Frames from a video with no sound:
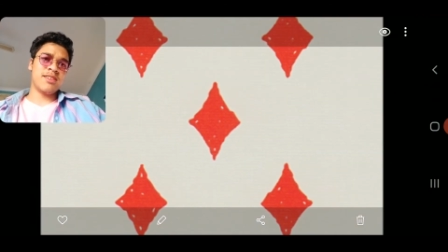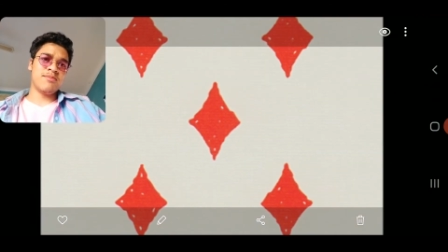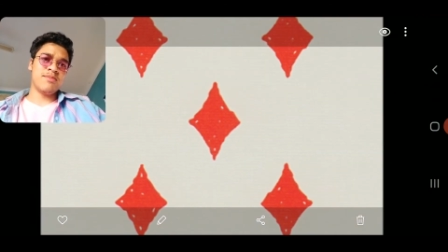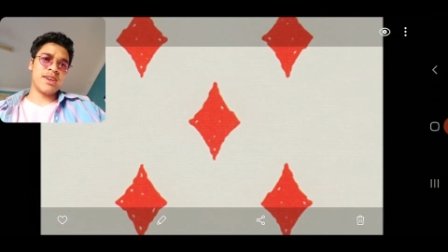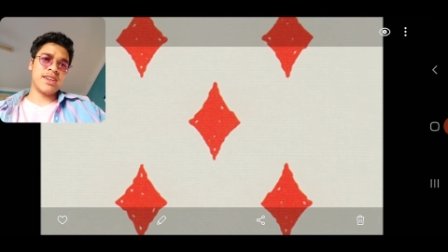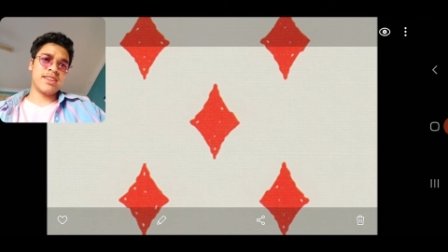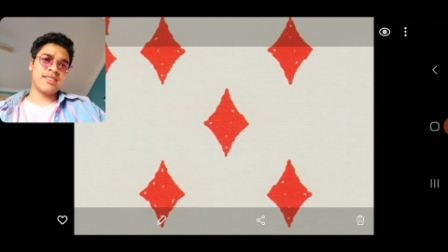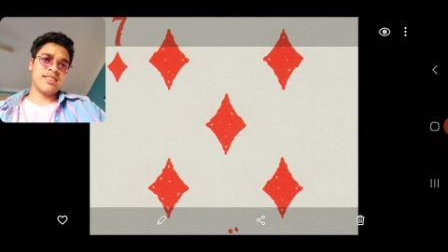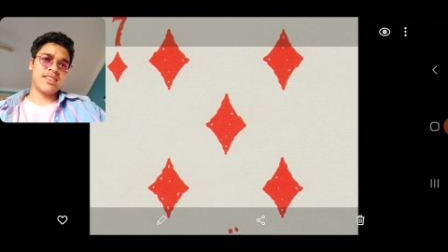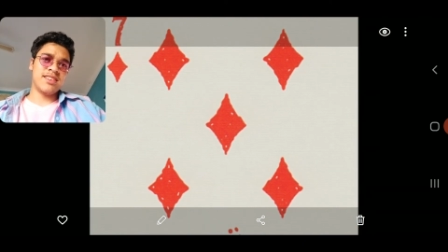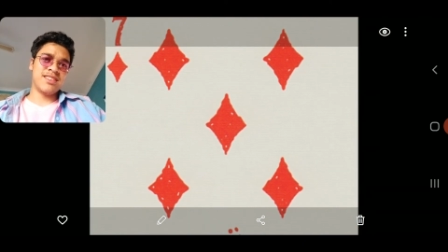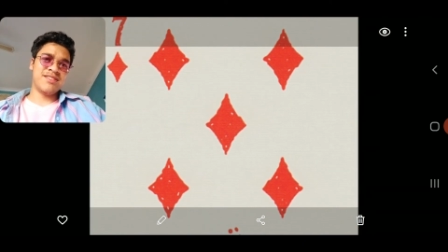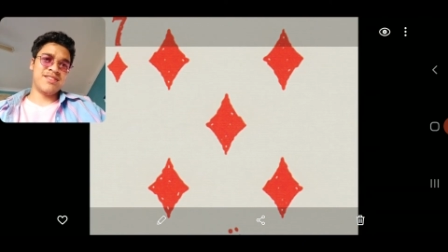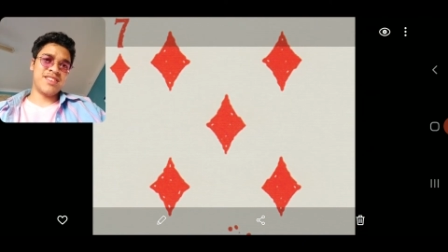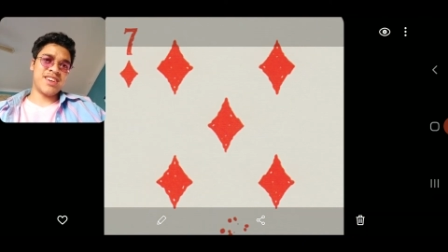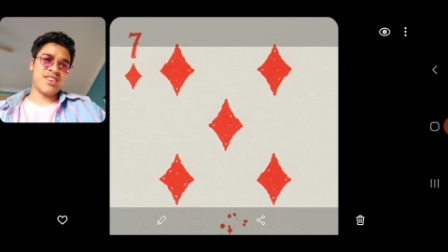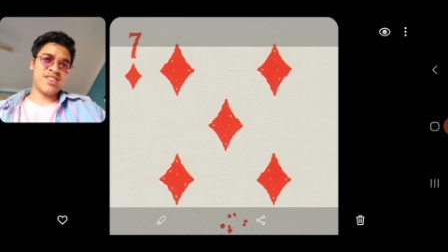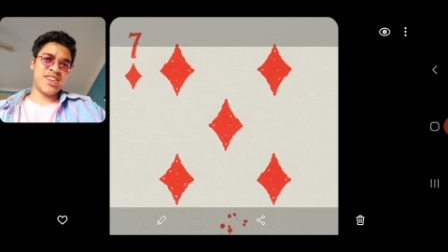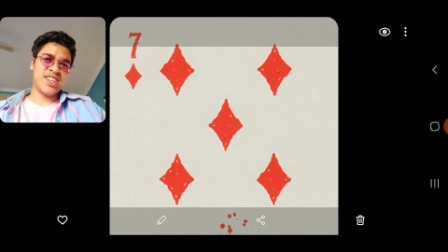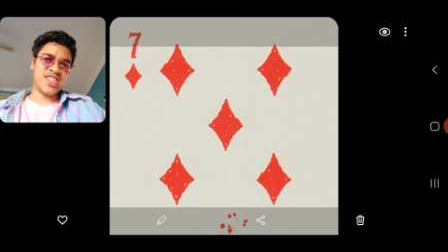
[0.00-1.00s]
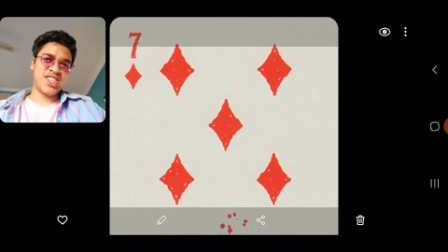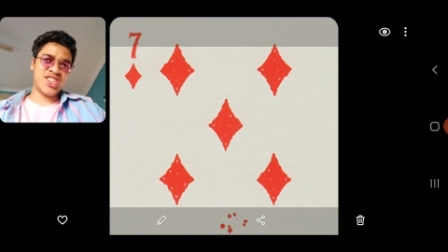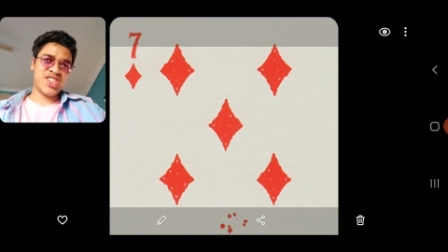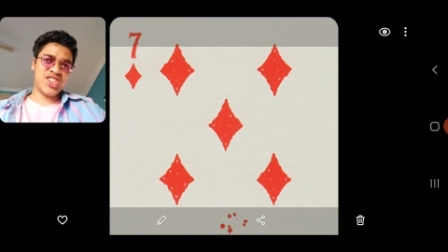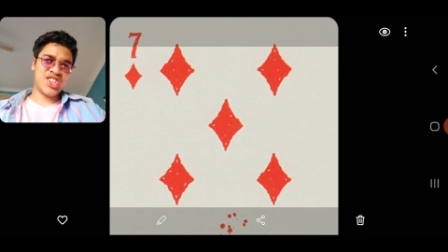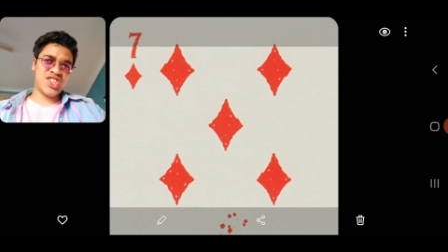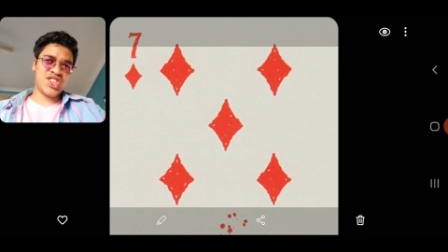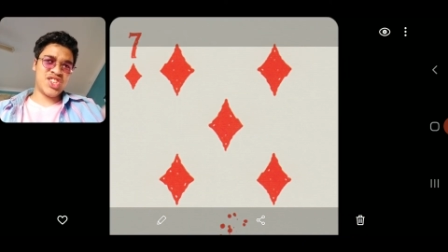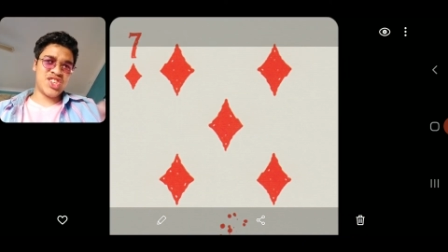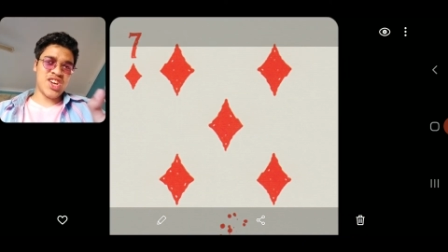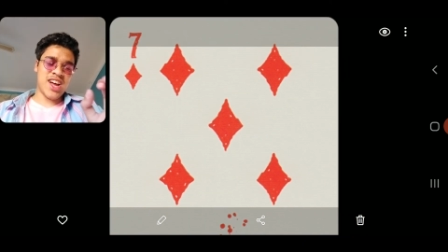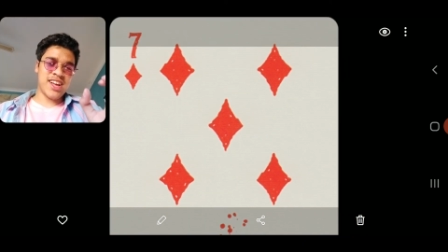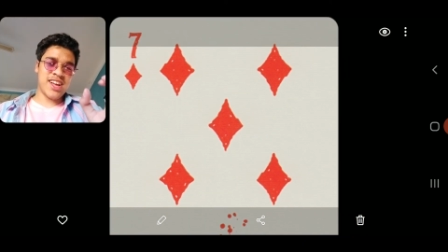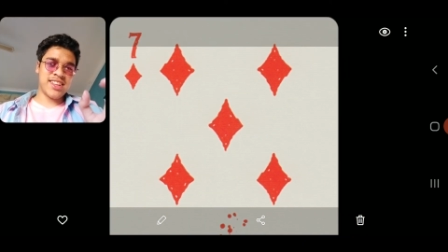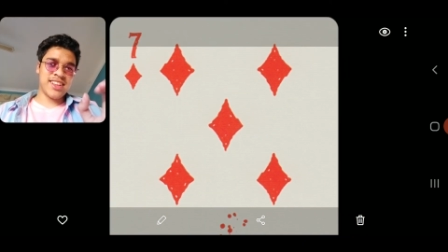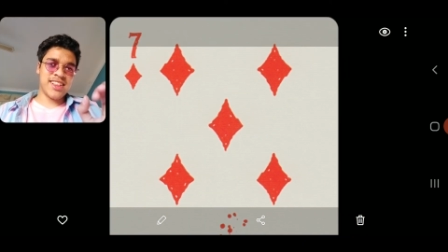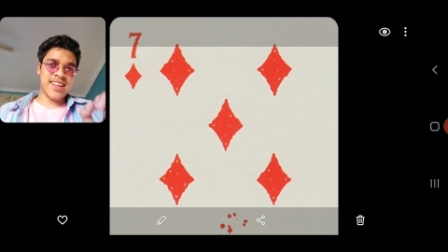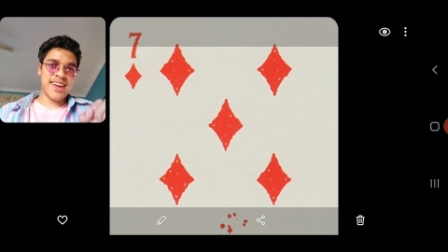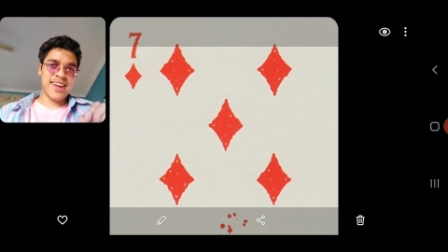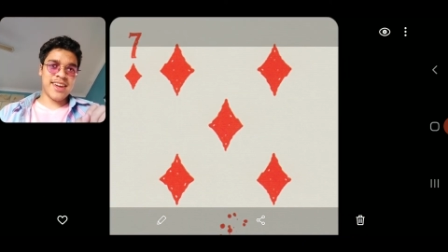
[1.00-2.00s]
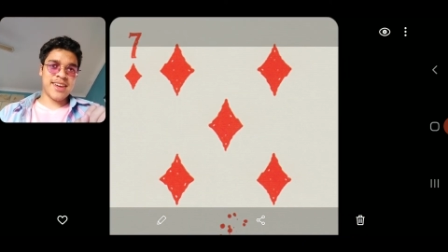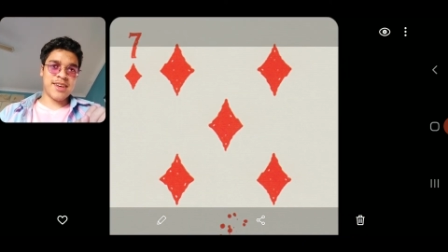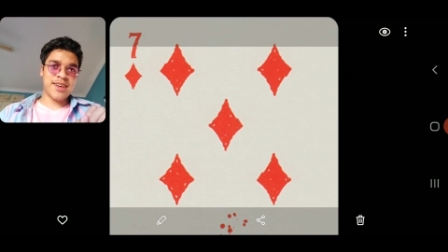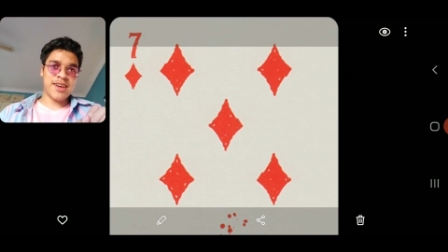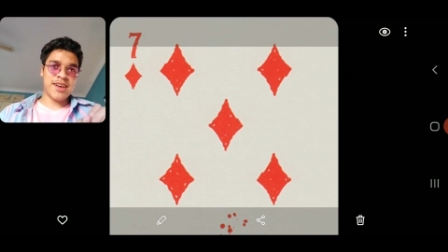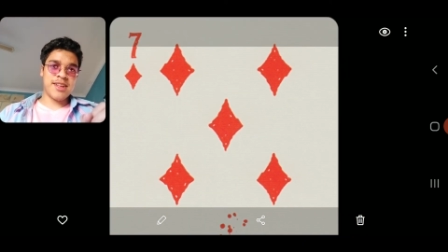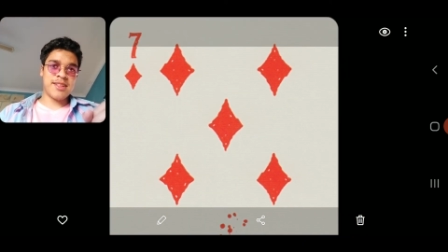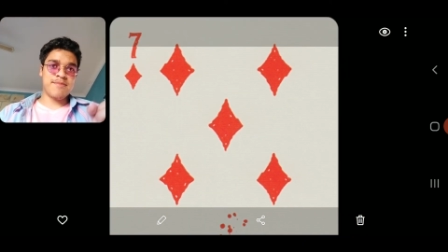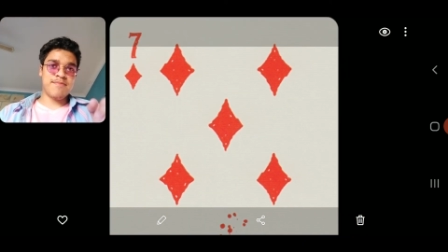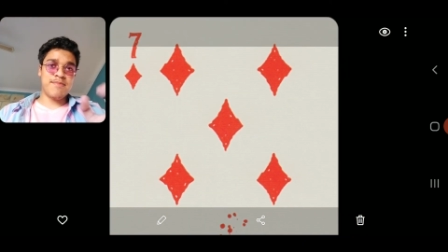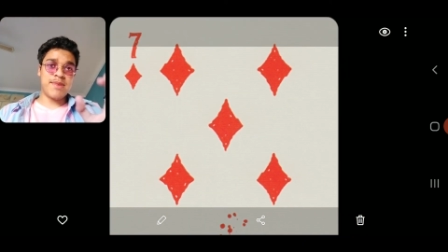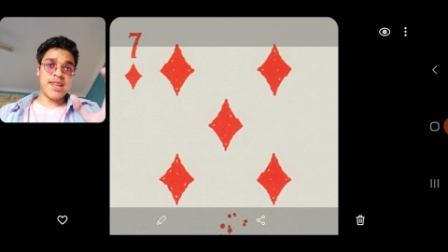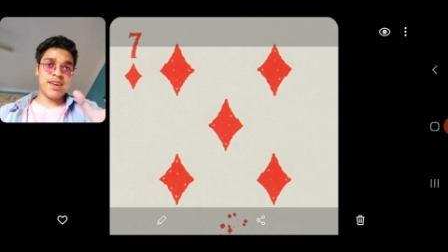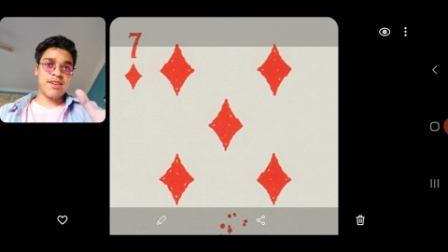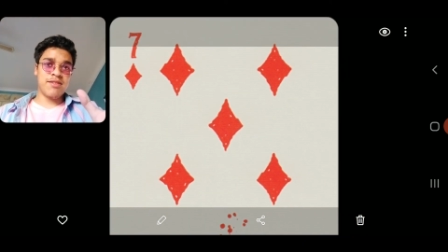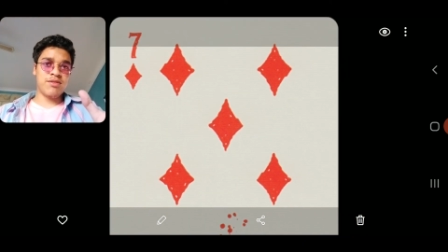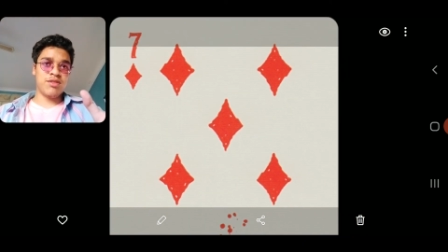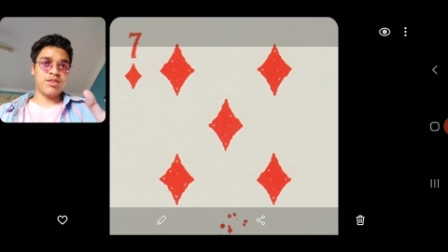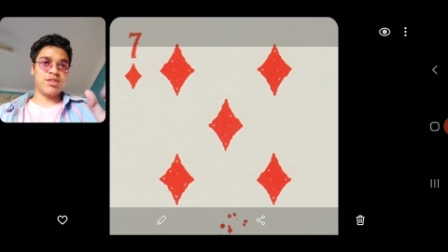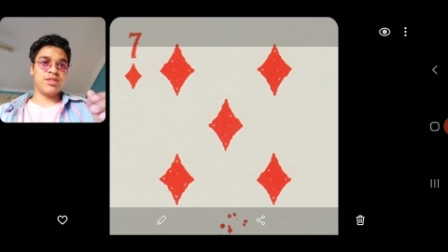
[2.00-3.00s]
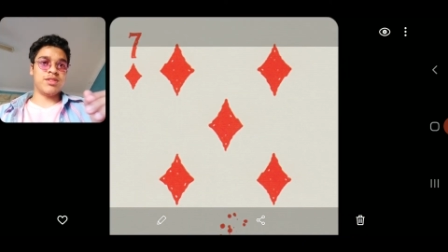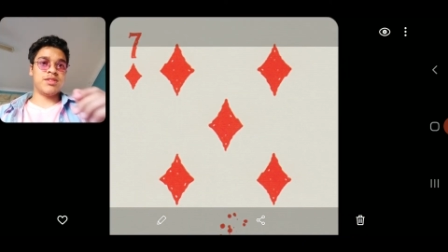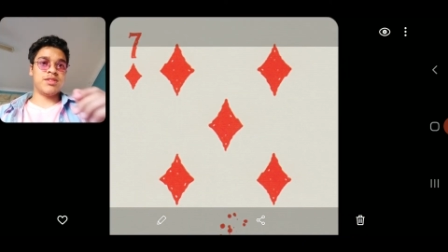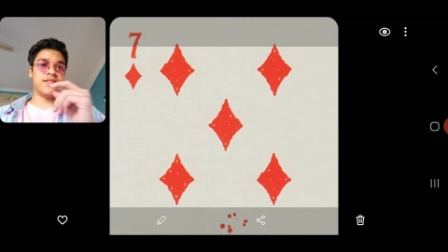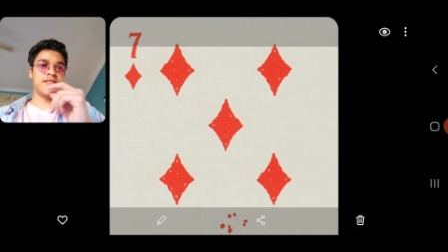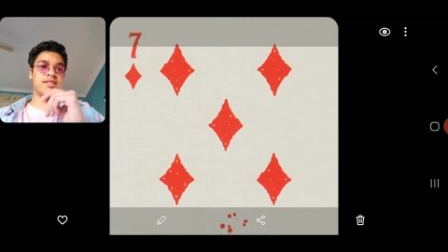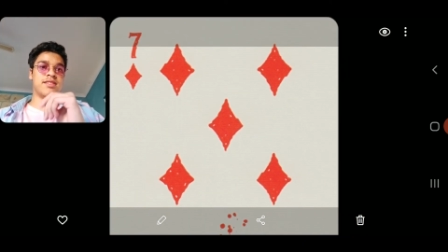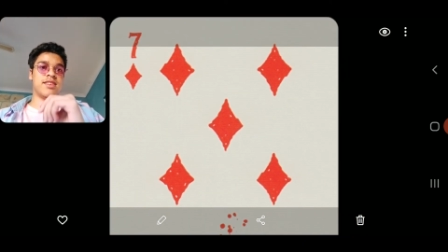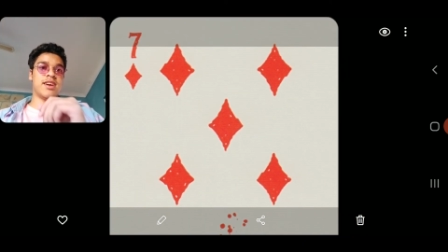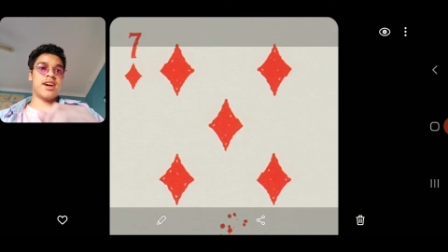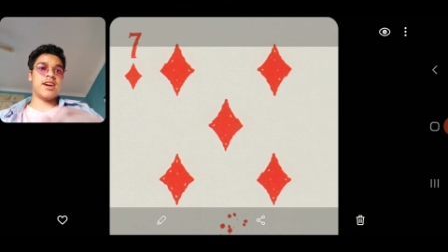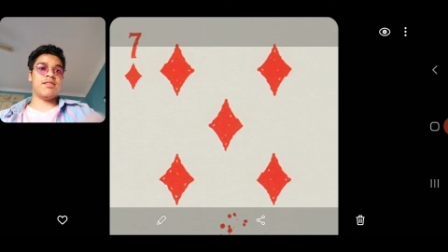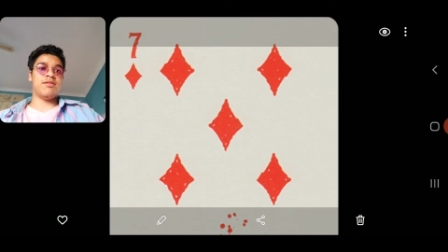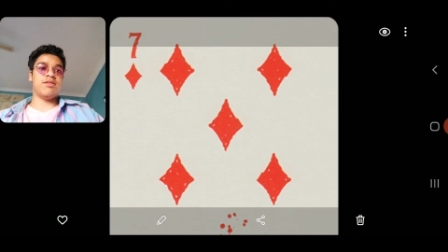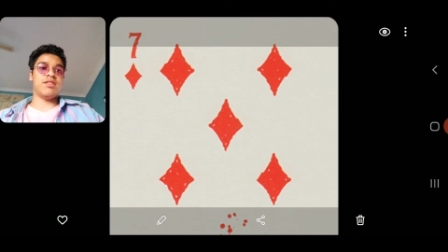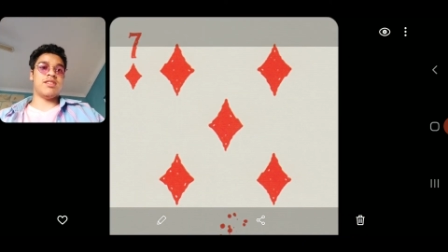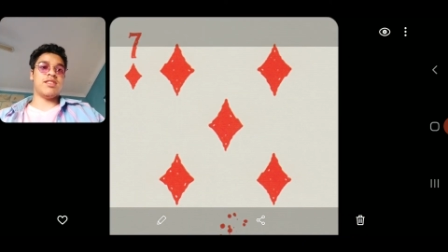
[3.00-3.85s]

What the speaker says: makes it a very childlike and playful design for the